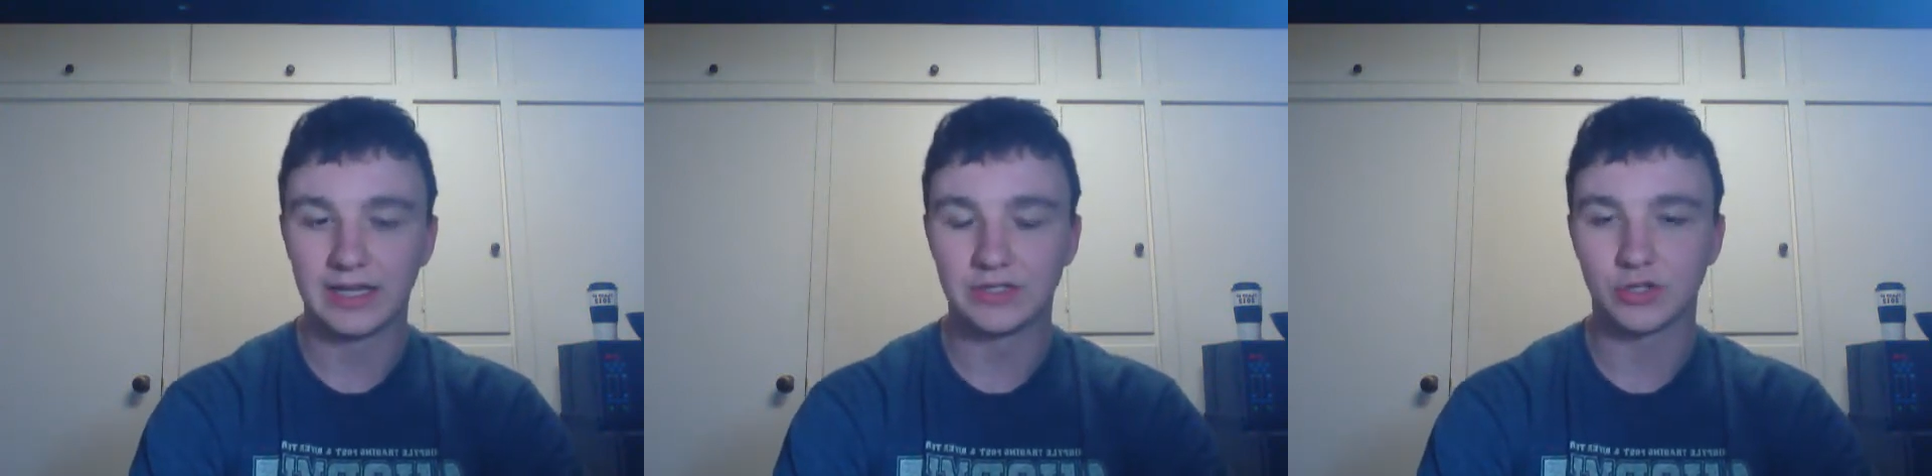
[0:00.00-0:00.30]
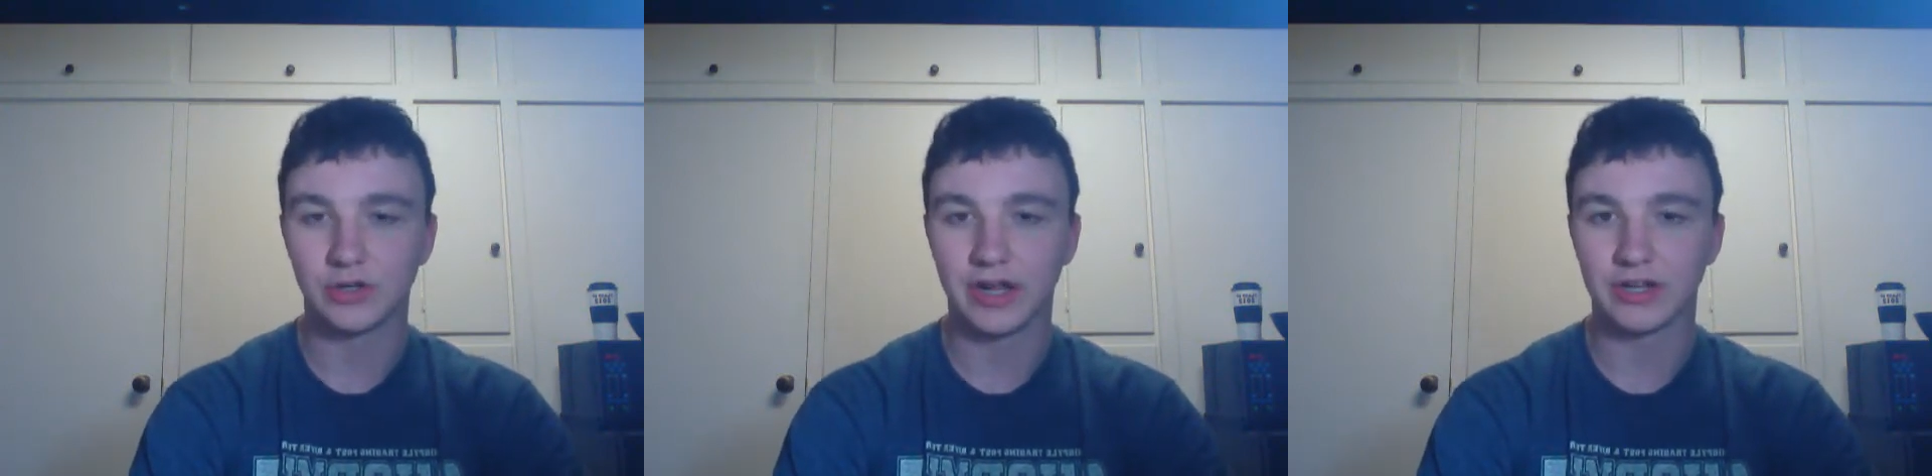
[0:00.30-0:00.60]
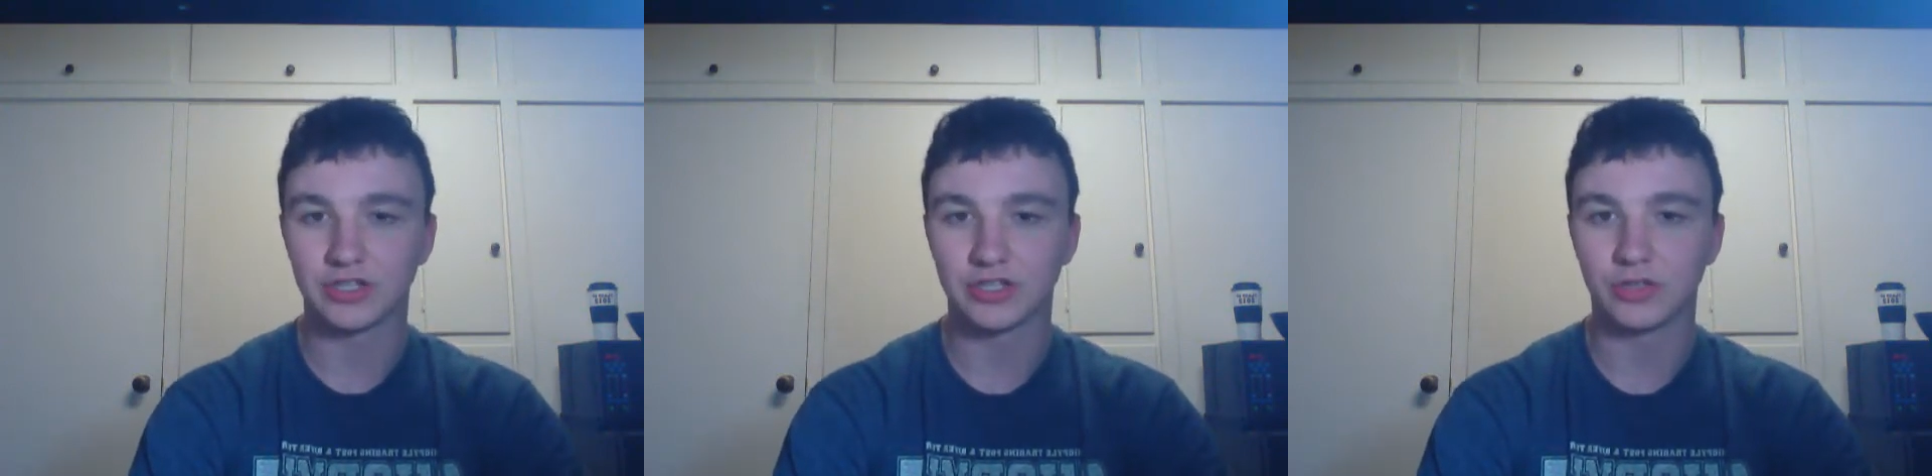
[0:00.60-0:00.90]

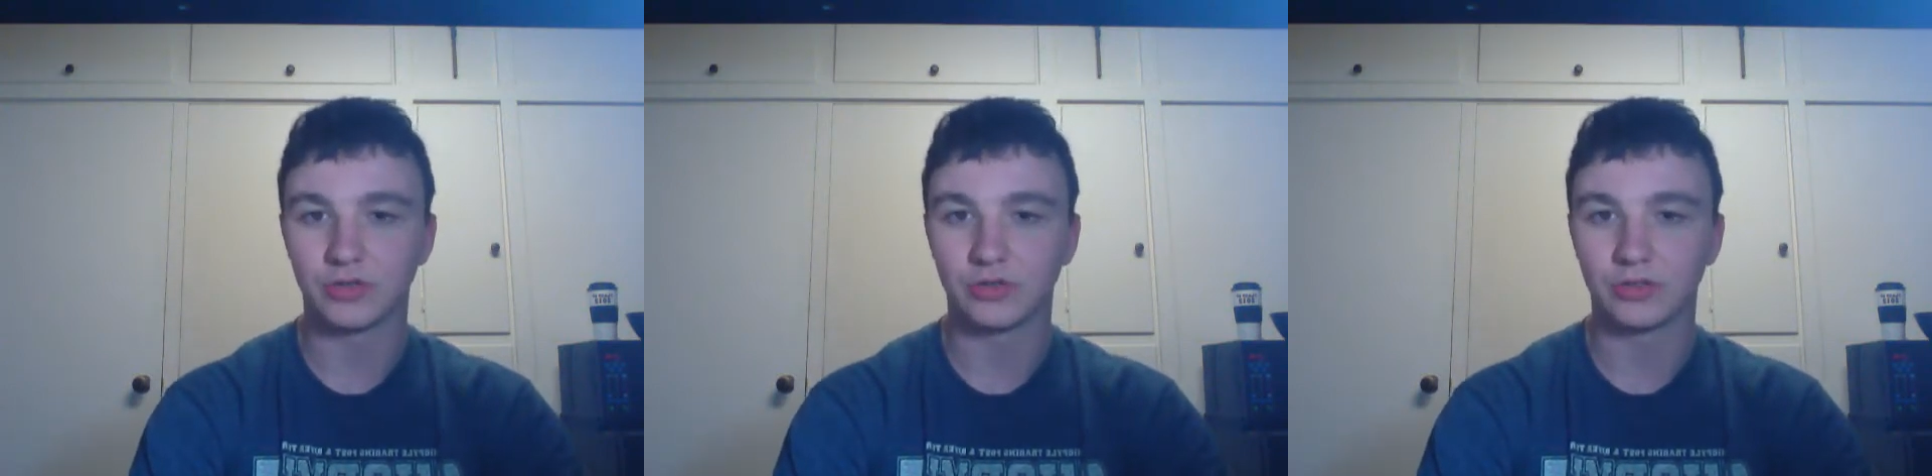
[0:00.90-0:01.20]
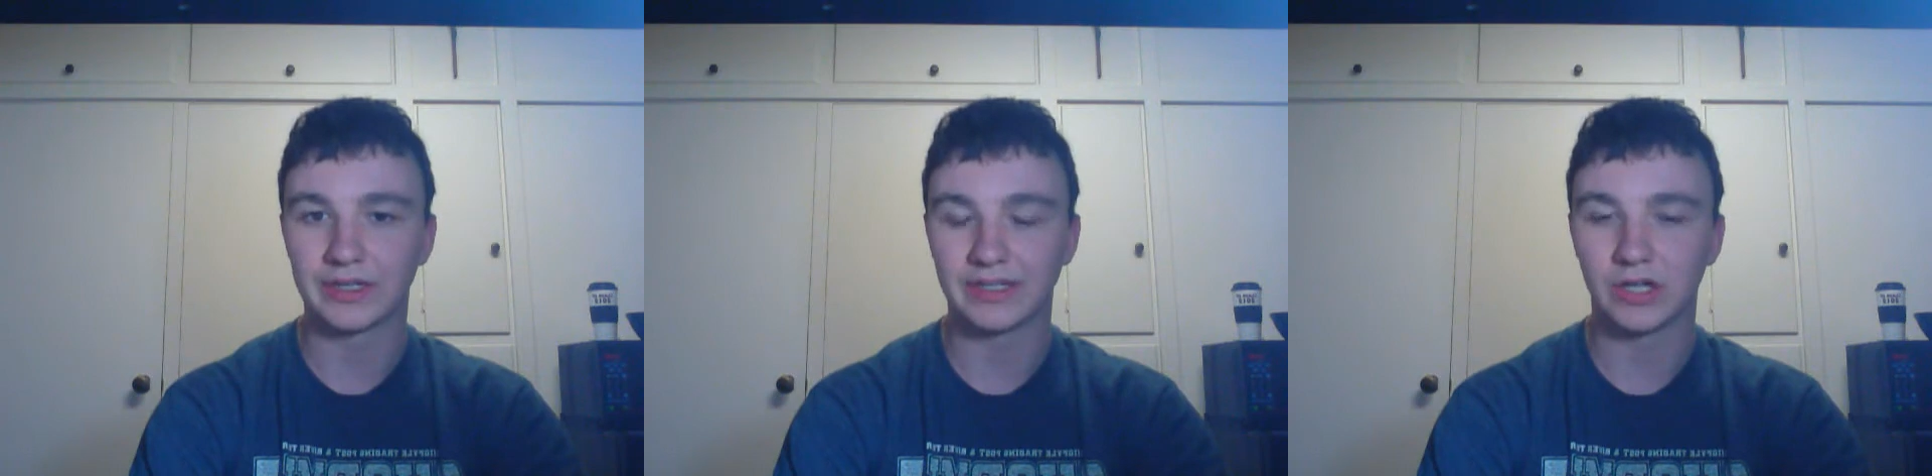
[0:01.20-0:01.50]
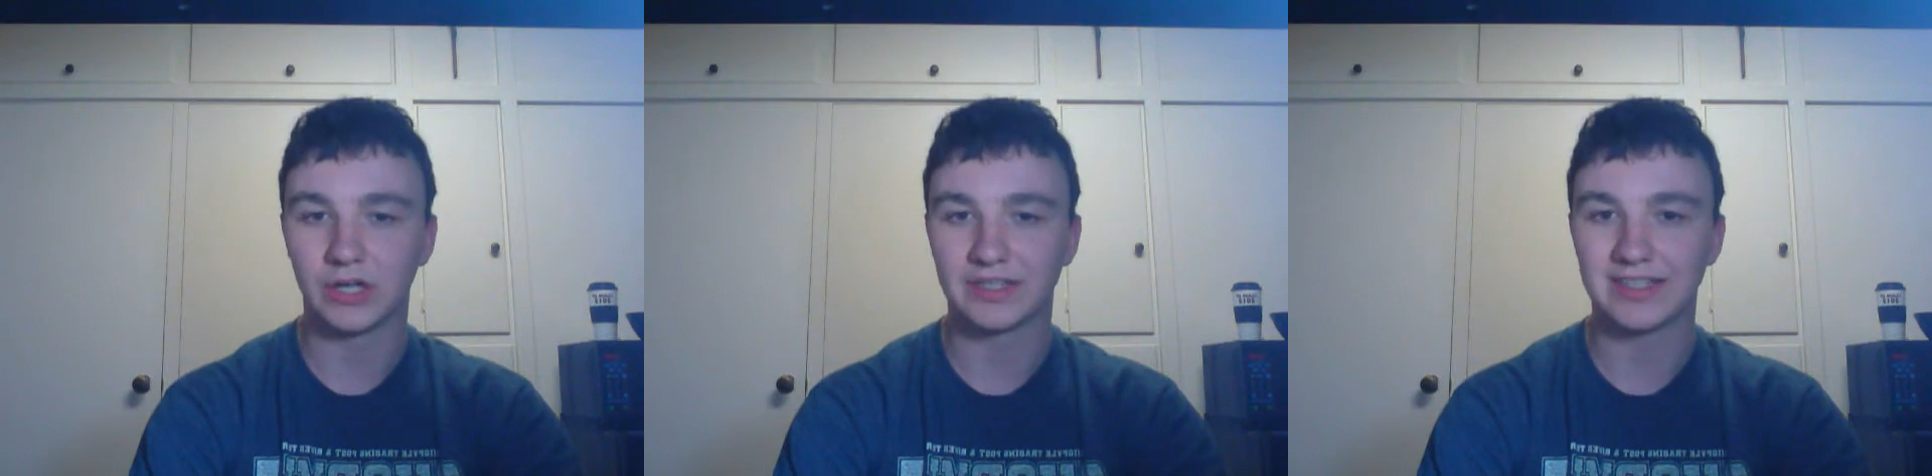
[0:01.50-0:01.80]
international like
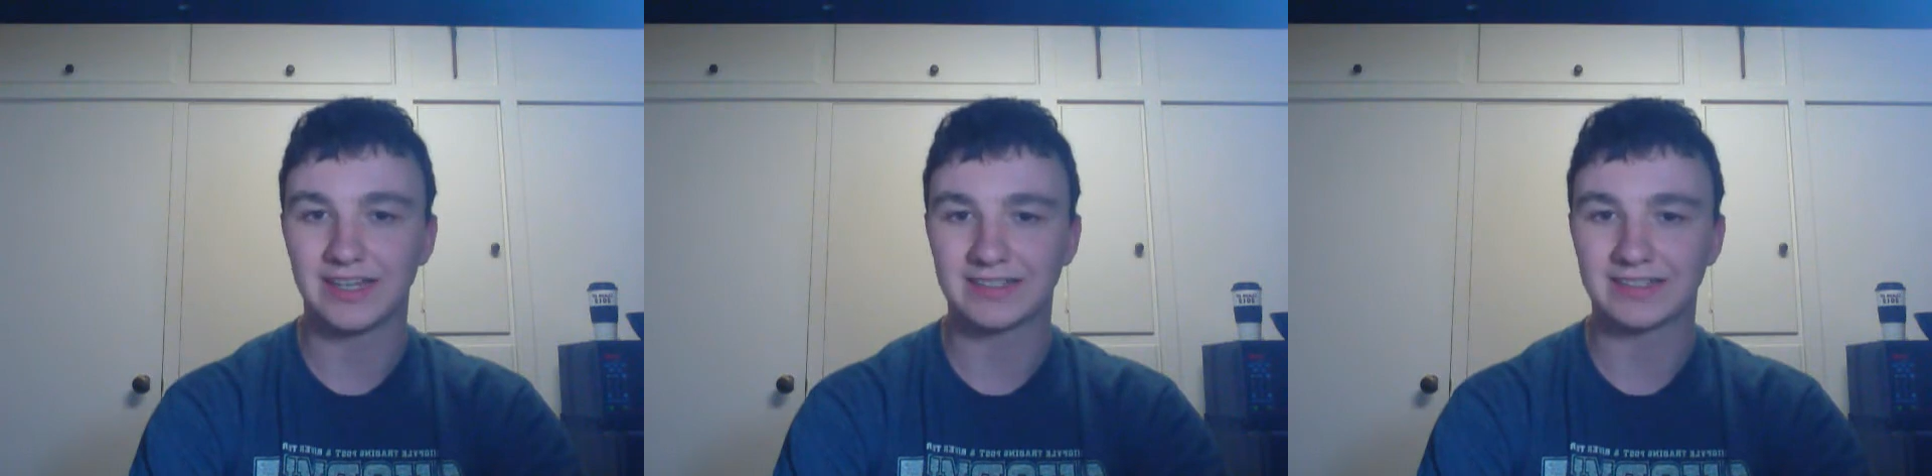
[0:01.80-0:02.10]
contact.